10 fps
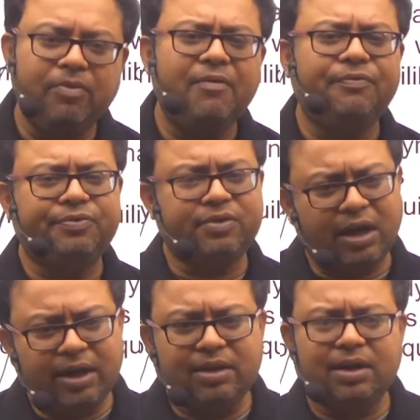We have
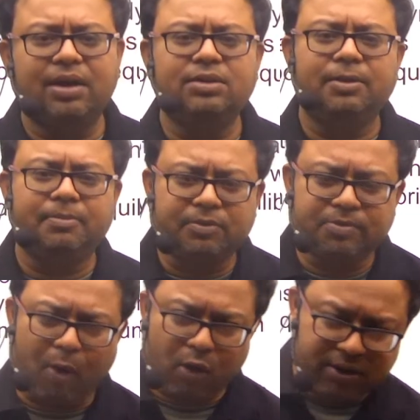studied the concept of
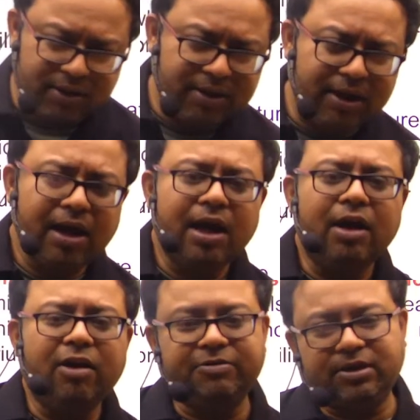spontaneity,
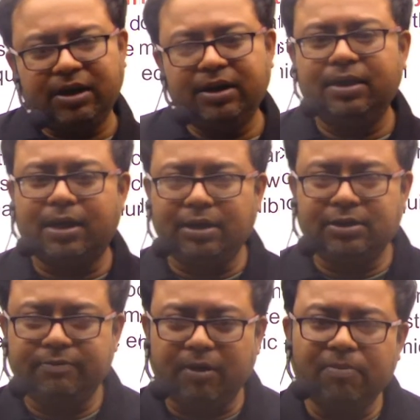we have studied the
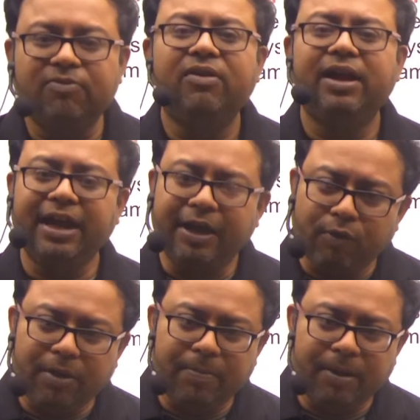concept of
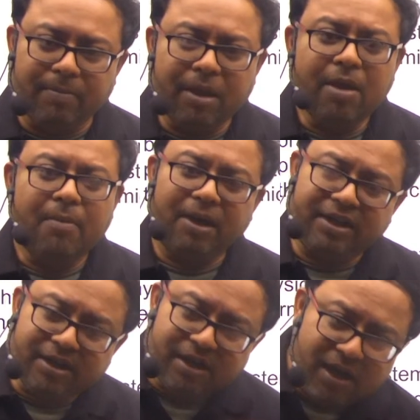equilibrium. But
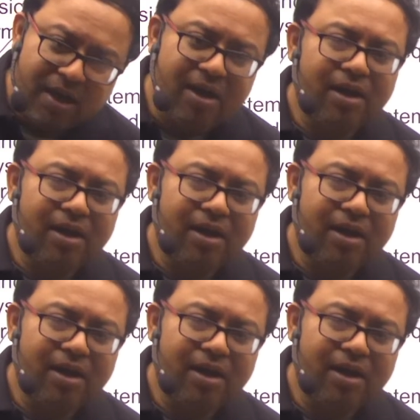here